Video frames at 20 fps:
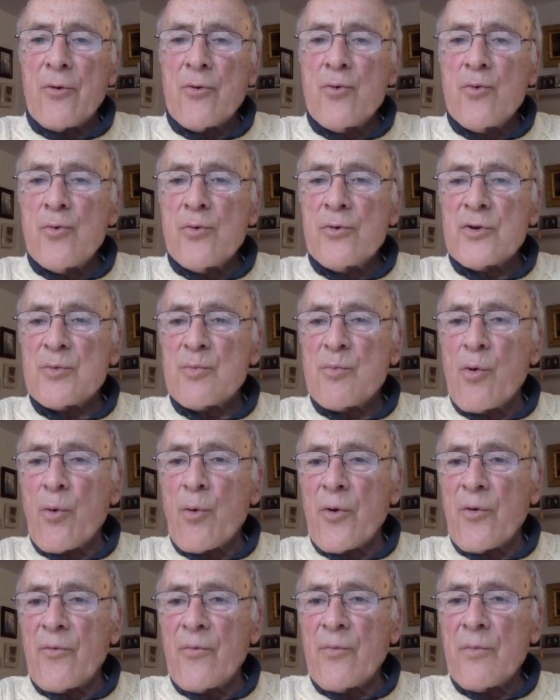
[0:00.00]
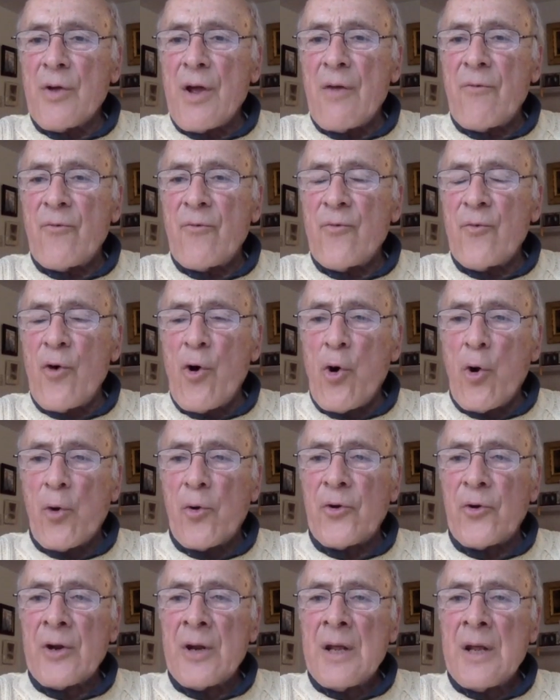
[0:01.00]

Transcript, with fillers: who is more at fault.